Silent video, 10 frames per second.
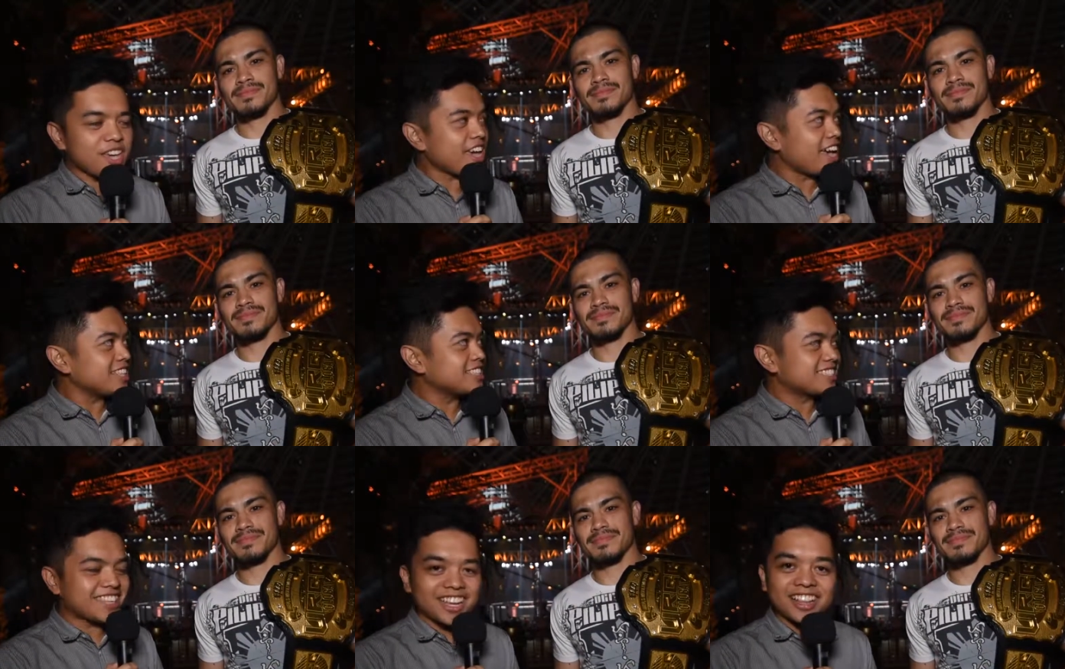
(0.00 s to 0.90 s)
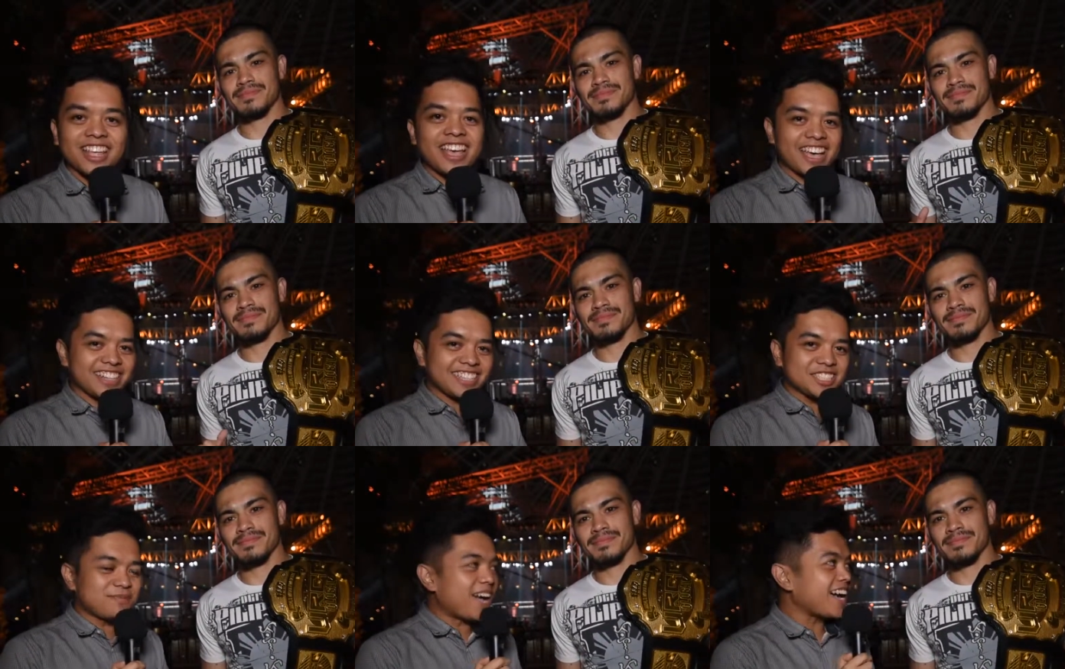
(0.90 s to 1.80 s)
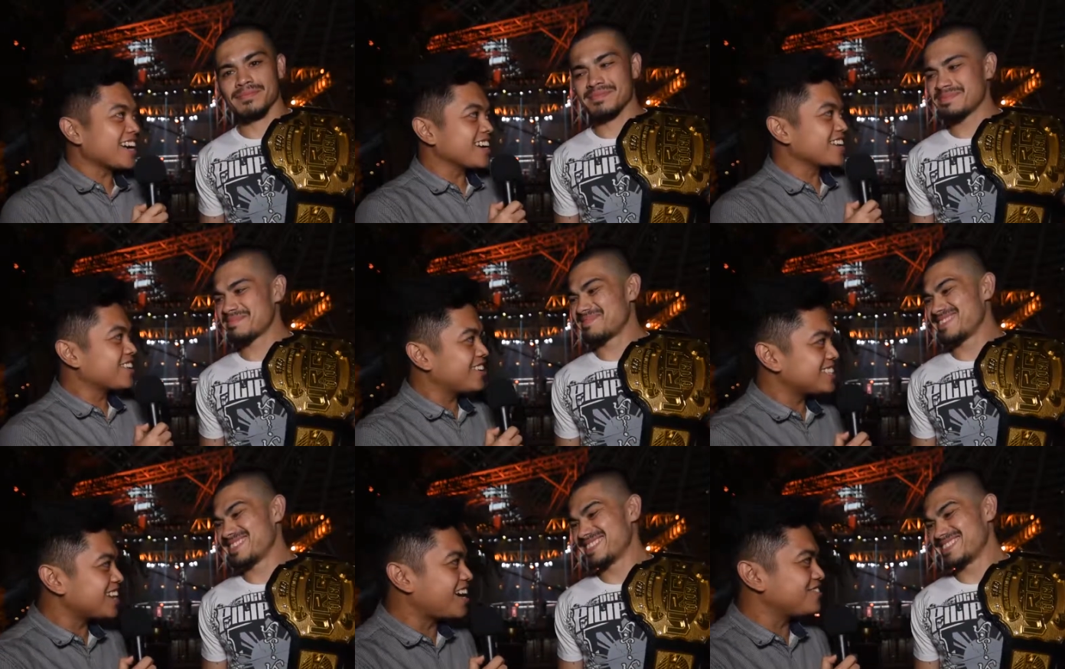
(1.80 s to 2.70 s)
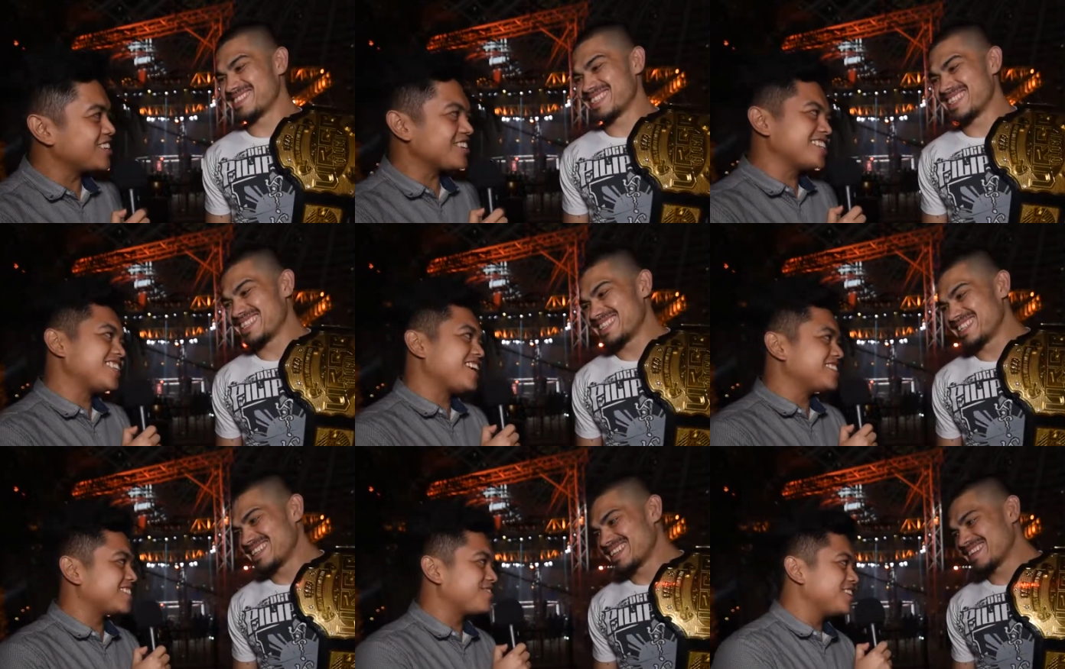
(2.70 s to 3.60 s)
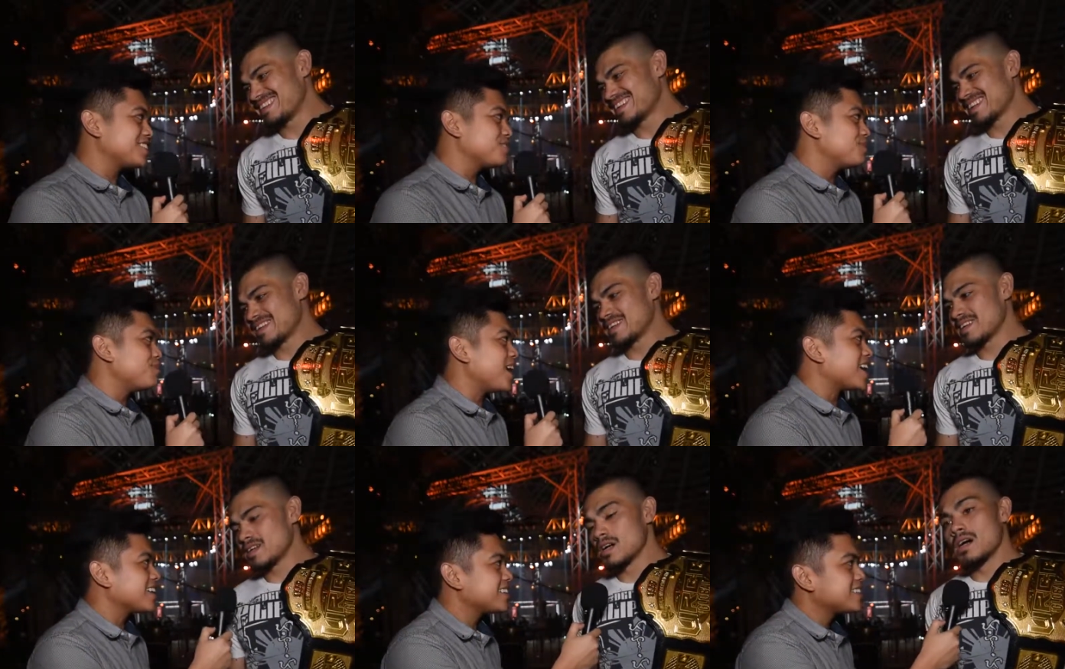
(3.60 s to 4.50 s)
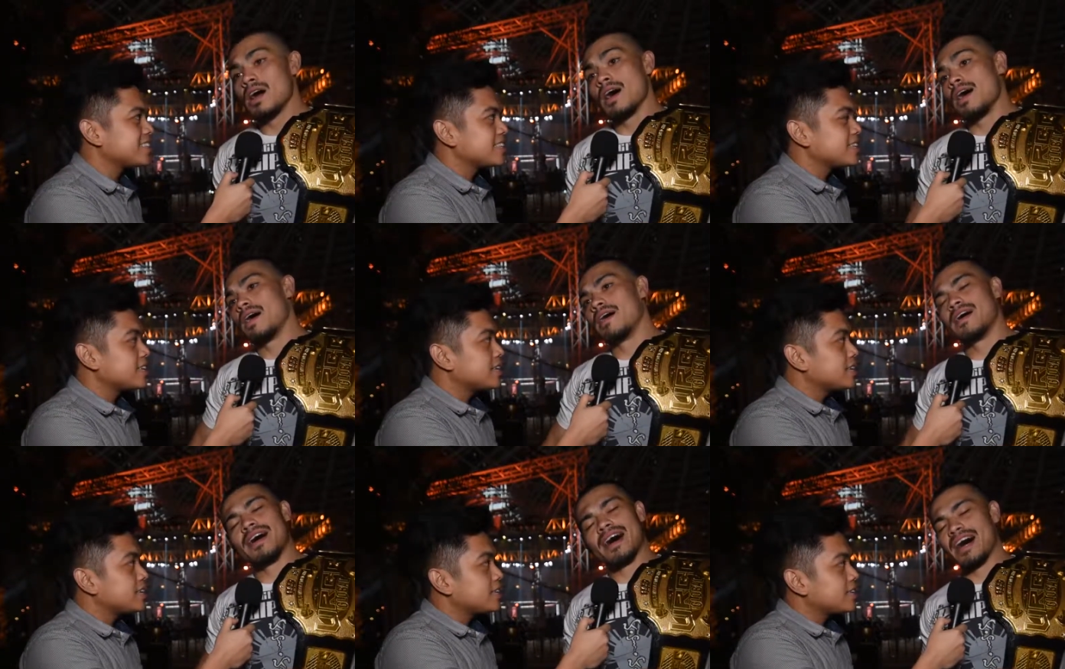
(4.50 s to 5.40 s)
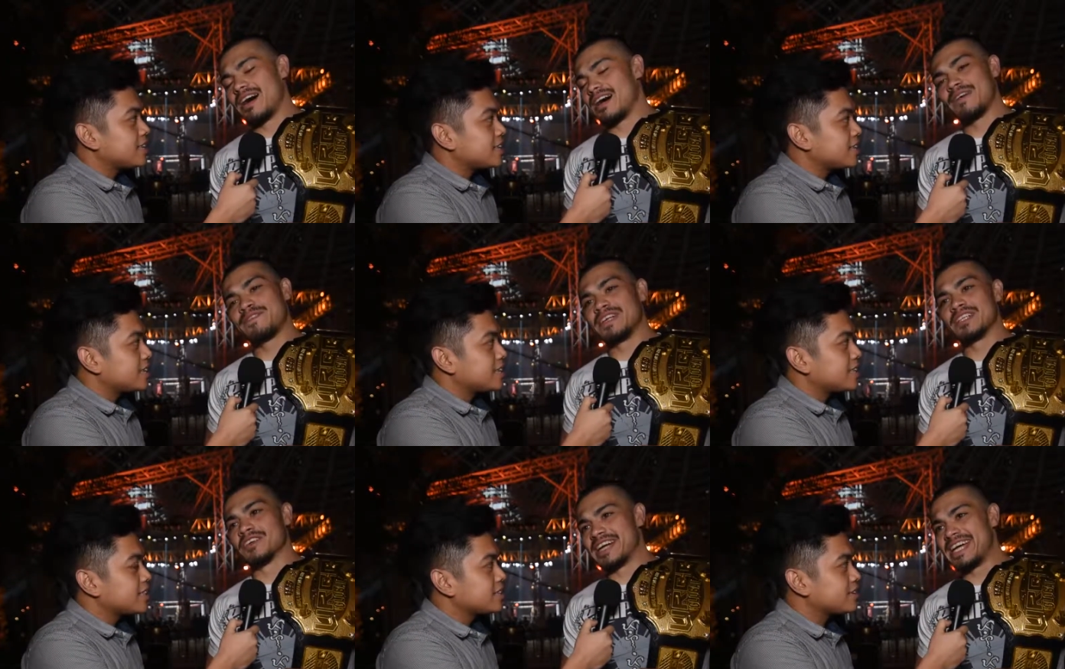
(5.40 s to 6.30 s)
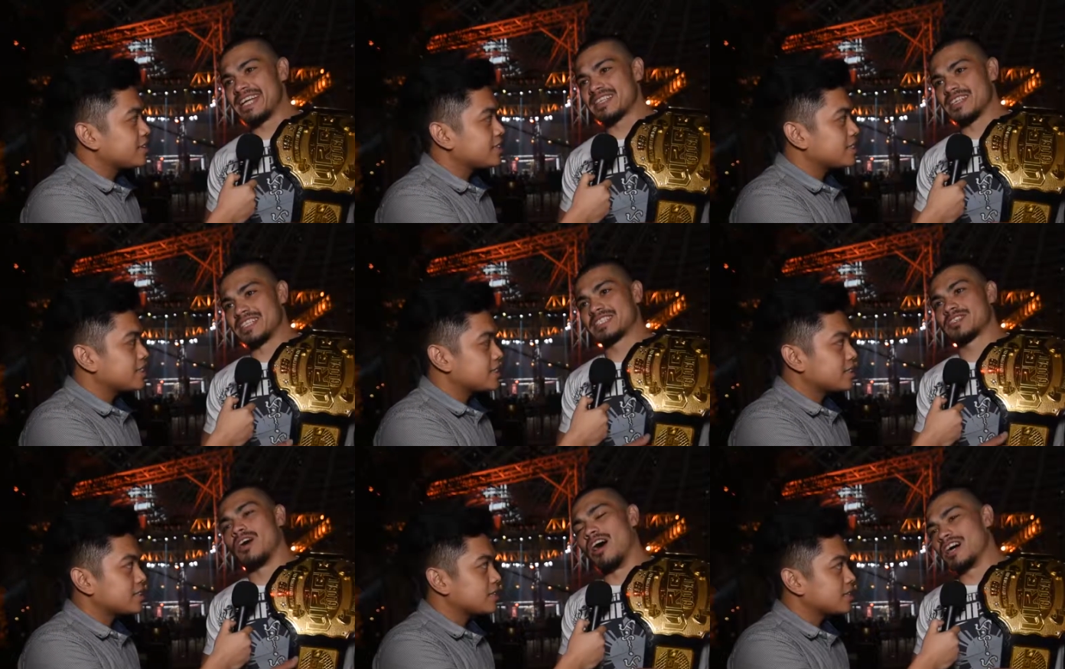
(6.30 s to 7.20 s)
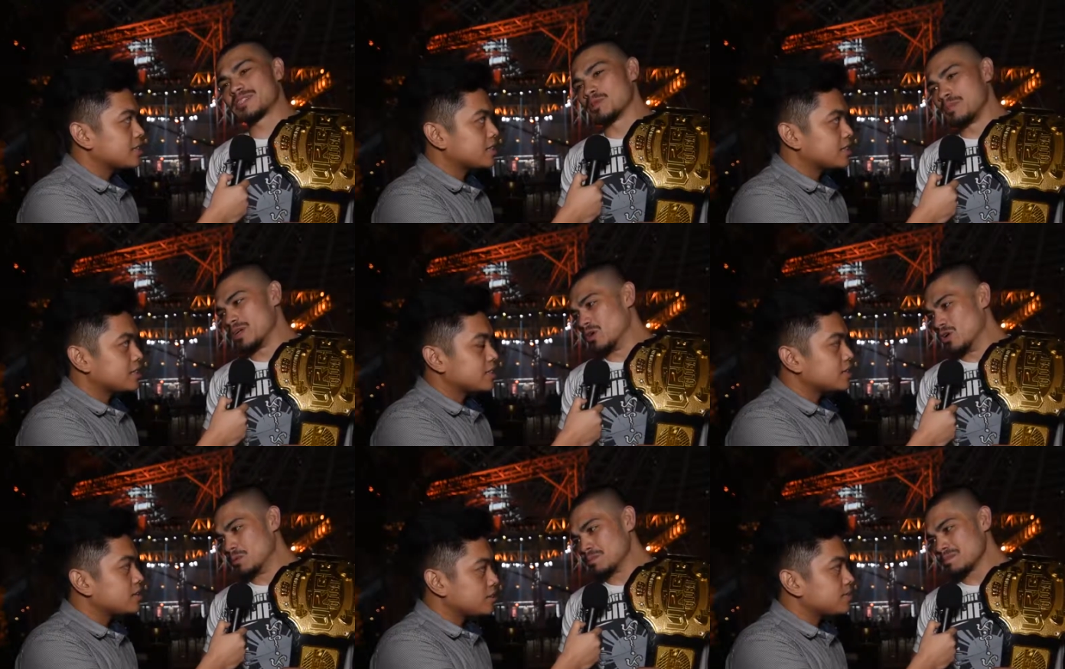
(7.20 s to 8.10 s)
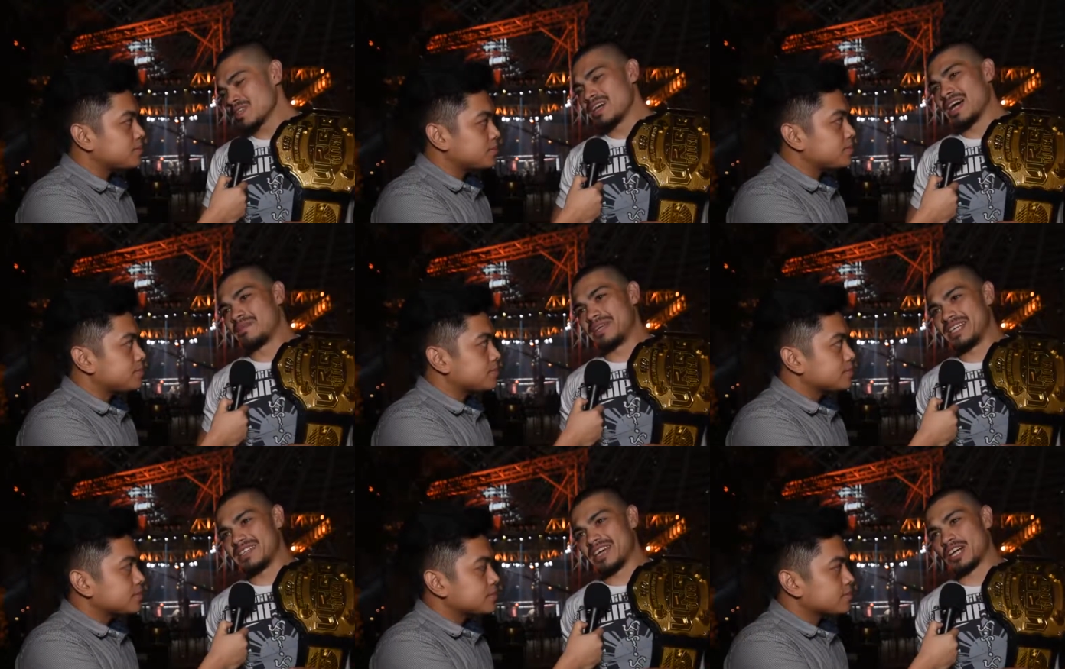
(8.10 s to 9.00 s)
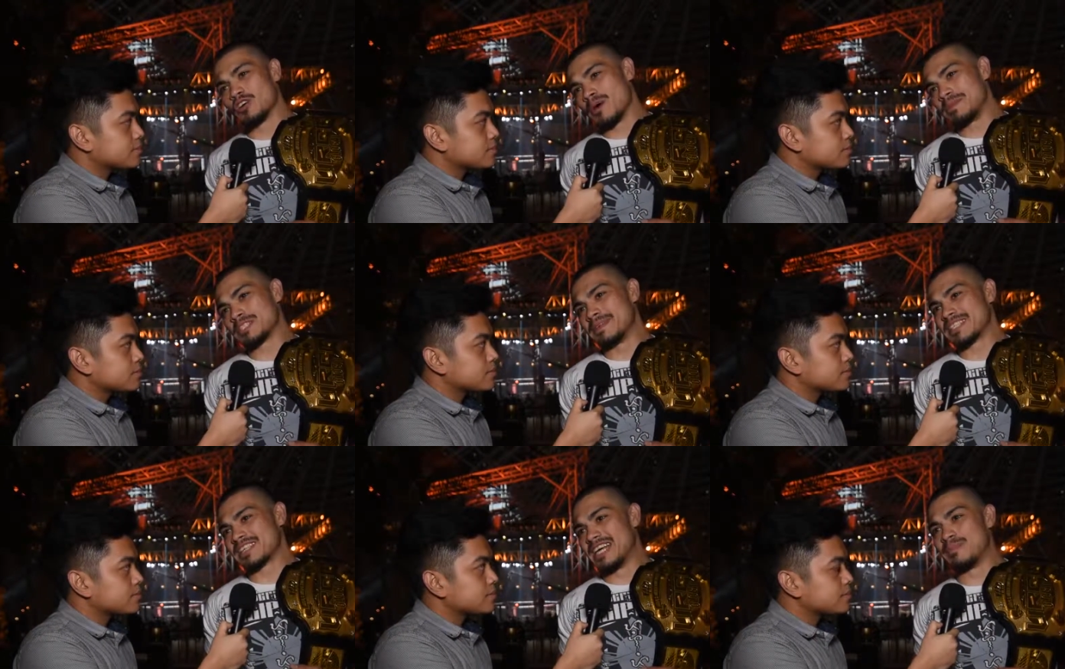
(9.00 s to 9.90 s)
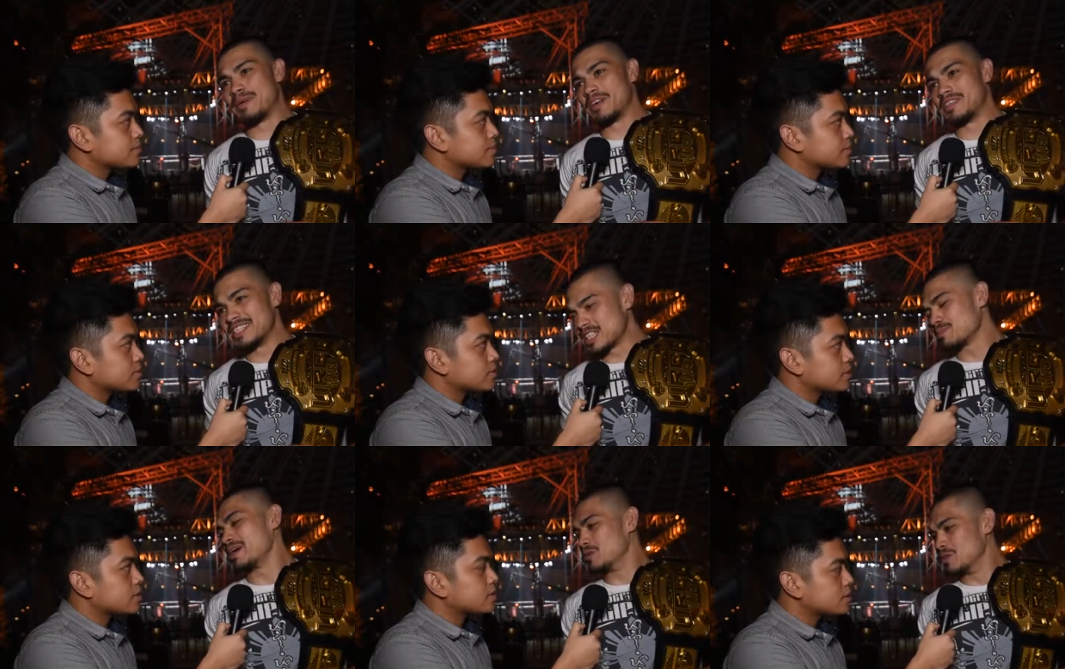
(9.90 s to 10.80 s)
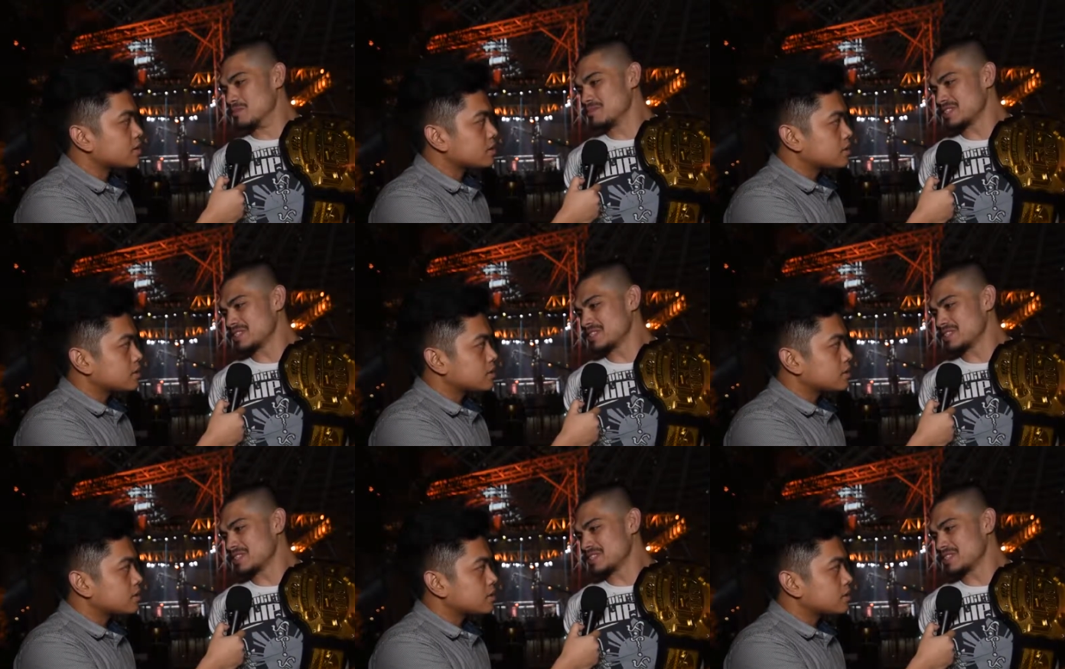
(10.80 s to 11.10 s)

Speaker 1: me and still, and he's back, Chris Hofmann. Chris, how does it feel to be back?
Speaker 2: I feel great. It's awesome to be home. I mean, I grew up in Switzerland, but this is my home.